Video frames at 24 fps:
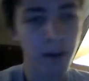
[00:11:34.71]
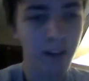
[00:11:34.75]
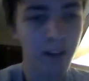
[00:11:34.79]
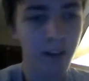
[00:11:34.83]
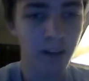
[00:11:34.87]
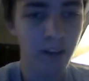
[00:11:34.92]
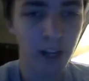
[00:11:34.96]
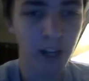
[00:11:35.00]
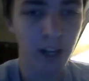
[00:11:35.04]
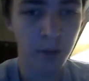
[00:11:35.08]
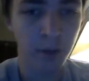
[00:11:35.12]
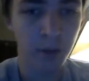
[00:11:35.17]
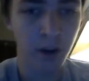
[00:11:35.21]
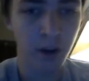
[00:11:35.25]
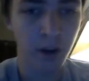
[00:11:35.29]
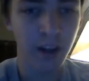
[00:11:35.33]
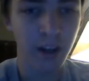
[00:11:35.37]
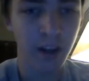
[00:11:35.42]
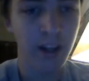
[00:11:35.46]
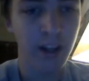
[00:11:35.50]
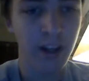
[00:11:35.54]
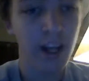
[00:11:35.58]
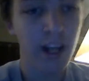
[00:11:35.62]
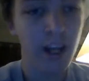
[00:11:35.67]
it to anyone.
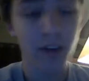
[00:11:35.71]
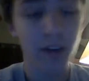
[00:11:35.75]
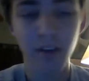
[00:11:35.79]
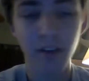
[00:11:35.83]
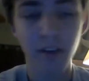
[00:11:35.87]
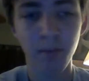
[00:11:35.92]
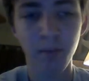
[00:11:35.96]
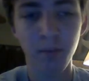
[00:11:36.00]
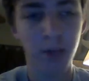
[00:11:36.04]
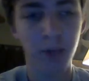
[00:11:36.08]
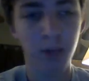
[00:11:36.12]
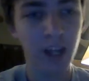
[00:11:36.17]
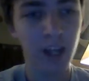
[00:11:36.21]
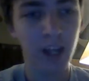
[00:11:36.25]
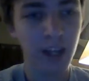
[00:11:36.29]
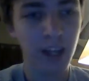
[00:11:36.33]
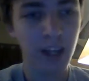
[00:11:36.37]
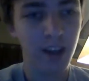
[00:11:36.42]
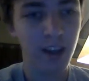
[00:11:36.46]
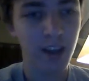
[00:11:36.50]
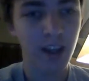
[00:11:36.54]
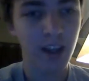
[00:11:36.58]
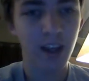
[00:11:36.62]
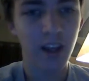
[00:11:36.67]
If you haven't played it
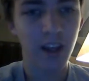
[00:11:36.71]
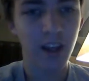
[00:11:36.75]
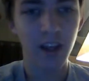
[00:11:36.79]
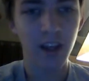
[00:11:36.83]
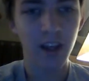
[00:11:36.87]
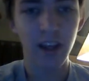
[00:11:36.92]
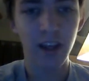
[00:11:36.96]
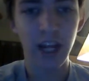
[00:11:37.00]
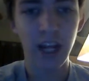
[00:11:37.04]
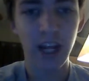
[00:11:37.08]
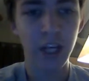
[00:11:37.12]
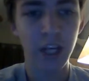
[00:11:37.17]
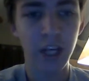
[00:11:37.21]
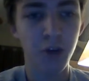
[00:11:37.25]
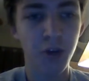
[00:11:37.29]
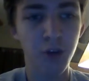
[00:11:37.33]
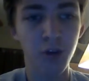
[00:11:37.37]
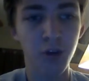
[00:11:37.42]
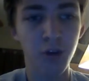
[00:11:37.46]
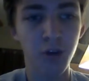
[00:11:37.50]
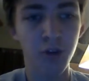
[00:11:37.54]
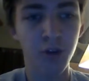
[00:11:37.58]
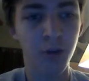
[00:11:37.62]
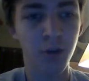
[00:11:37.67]
and you
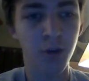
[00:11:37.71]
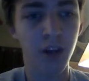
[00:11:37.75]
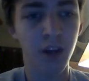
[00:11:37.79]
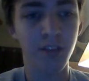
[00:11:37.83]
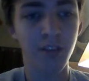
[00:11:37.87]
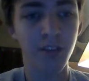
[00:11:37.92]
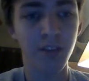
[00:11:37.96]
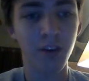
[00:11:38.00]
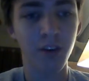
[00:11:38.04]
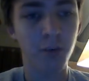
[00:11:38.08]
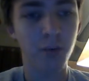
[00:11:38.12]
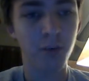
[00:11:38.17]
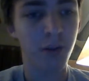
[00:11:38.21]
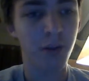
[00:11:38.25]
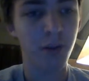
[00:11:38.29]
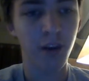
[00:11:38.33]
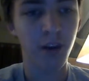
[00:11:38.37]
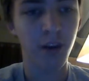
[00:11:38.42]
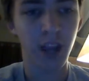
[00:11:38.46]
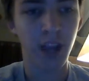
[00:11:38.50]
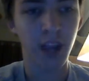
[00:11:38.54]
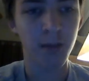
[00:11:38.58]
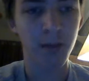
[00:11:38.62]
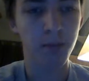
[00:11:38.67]
just want a single-player
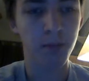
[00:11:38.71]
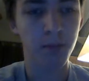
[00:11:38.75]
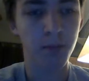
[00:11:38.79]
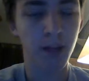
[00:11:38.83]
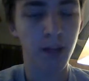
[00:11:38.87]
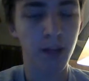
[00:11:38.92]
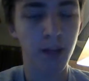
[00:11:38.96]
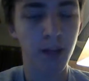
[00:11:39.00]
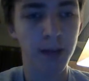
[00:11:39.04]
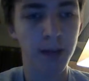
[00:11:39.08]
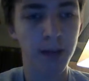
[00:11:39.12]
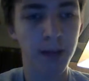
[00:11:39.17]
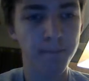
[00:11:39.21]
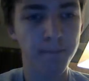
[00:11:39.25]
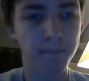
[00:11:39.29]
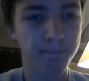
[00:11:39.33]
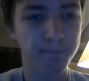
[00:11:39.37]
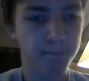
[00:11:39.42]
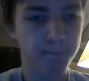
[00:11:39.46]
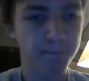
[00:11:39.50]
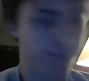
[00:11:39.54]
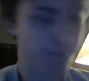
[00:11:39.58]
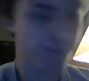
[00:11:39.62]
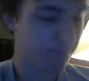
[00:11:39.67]
game to play,
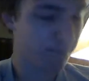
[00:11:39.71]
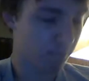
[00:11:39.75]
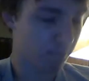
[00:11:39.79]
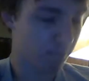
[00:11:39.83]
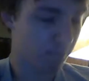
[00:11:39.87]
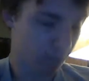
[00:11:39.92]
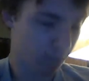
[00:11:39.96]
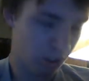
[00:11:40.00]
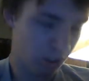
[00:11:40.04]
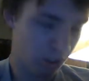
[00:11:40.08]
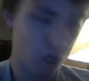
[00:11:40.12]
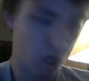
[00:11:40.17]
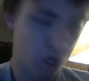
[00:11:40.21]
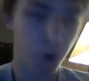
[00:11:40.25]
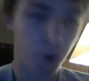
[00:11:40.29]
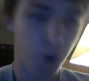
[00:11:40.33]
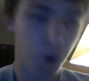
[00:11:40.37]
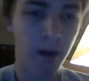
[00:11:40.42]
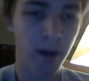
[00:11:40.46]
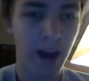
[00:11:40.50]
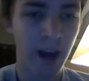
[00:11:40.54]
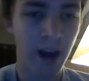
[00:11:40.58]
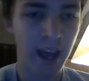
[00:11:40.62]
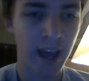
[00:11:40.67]
go
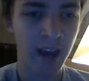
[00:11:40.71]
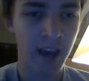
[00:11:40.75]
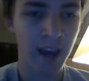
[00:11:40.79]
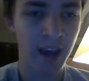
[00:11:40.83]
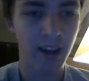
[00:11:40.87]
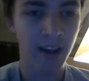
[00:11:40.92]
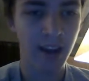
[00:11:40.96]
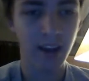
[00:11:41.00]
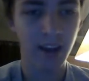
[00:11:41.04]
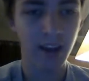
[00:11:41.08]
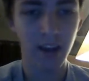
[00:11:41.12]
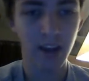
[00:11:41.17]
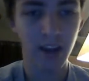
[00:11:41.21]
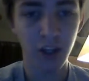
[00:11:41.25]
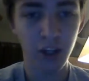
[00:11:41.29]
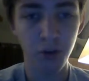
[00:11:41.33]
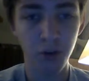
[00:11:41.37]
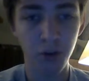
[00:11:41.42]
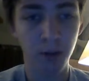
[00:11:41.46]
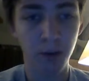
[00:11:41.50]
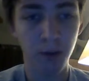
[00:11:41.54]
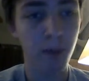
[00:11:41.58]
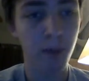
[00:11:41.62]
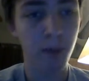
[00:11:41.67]
buy it. You'll
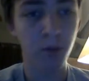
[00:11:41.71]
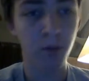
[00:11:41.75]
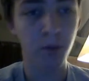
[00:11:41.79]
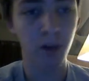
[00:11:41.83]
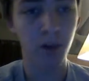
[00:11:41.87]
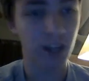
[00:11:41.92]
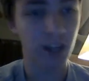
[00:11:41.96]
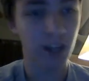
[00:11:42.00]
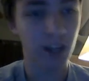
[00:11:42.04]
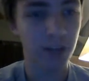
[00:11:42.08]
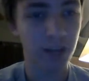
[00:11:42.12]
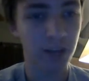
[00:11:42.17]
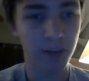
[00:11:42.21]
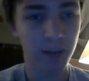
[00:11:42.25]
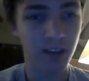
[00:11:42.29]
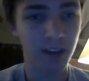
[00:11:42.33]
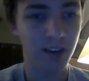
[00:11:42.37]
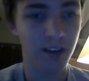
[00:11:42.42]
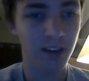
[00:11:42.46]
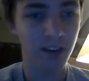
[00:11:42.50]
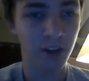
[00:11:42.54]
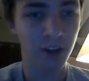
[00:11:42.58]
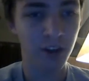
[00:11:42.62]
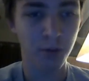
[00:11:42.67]
probably want to keep it.
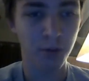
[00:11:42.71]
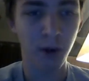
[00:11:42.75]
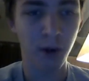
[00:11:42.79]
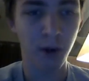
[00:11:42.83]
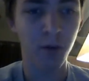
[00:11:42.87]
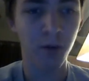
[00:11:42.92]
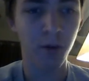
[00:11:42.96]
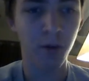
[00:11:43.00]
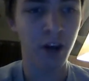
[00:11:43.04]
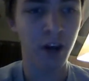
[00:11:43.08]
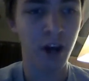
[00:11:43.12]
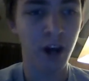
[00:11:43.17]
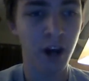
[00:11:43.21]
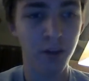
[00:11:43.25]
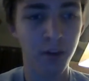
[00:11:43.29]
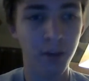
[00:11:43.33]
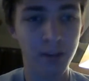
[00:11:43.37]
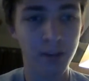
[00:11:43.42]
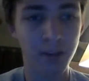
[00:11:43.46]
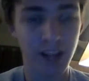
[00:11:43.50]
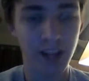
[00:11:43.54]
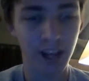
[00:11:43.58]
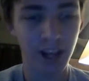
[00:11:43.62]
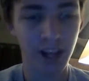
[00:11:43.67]
You'll probably want to
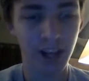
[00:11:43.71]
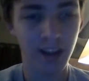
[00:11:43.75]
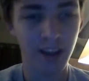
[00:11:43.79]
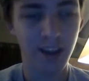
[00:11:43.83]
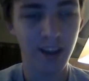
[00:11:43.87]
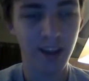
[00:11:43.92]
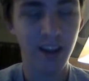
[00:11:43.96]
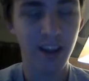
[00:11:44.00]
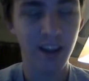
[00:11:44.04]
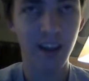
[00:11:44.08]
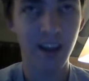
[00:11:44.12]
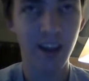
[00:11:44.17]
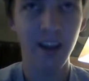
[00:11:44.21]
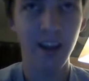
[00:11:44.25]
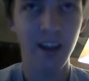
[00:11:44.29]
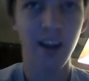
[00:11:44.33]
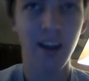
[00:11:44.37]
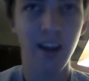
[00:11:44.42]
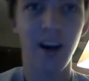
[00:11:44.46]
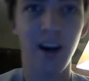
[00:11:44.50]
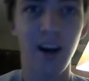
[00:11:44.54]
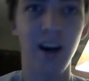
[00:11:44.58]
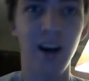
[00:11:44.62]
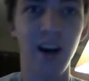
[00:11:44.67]
100% it.
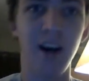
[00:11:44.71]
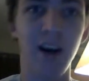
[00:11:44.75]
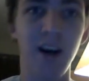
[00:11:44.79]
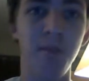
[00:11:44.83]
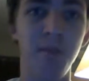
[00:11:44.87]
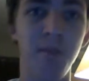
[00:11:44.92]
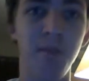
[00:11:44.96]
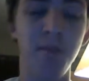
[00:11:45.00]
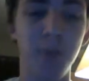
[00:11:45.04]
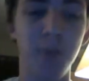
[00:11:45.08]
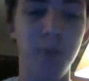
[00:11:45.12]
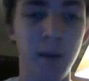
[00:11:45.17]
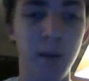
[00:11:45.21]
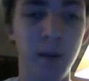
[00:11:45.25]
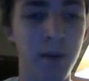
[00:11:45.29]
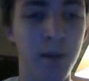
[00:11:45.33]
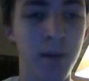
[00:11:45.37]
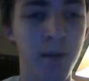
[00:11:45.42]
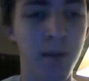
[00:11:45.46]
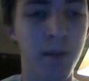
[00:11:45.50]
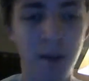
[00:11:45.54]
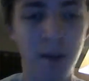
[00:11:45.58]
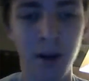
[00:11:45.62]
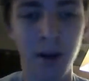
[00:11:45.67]
But I mean,
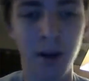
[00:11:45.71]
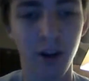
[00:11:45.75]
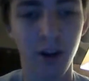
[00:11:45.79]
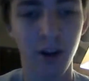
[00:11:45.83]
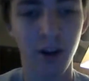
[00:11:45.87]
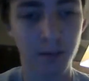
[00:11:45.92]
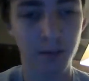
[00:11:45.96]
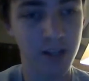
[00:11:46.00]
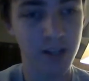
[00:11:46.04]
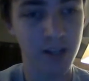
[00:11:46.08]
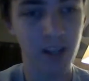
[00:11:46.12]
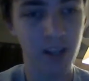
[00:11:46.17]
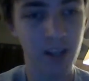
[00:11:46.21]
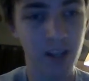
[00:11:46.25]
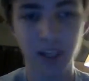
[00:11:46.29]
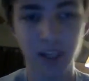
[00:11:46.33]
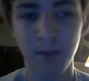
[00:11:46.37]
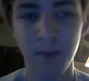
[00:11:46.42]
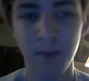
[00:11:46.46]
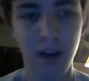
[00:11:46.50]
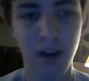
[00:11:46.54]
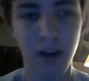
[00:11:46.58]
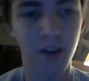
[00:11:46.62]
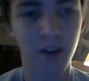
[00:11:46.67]
Batman Arkham City is
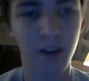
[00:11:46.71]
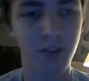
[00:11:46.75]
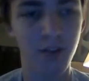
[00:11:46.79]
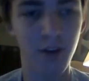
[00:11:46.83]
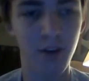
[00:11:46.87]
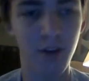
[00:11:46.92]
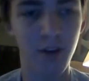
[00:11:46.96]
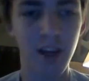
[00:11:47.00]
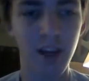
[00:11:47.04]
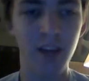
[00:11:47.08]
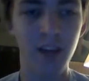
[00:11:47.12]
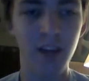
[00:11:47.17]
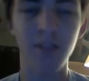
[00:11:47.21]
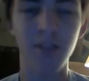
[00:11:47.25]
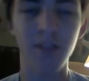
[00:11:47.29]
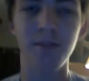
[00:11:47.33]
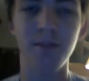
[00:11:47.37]
coming out in a few days.